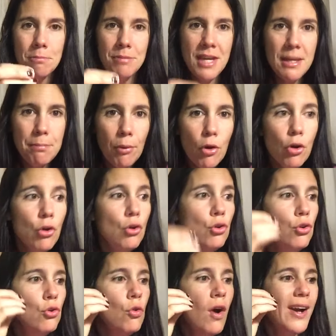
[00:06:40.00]
people
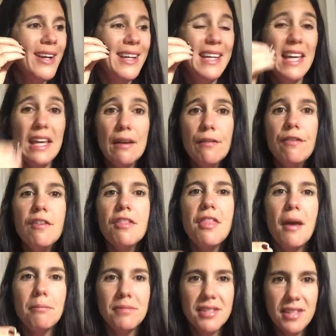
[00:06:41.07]
who give
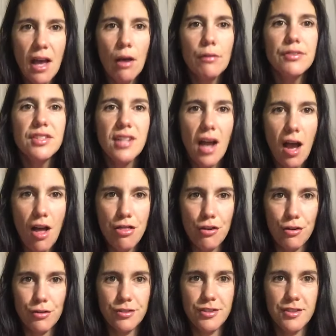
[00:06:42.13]
themselves to
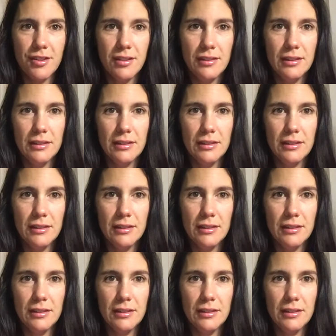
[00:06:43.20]
others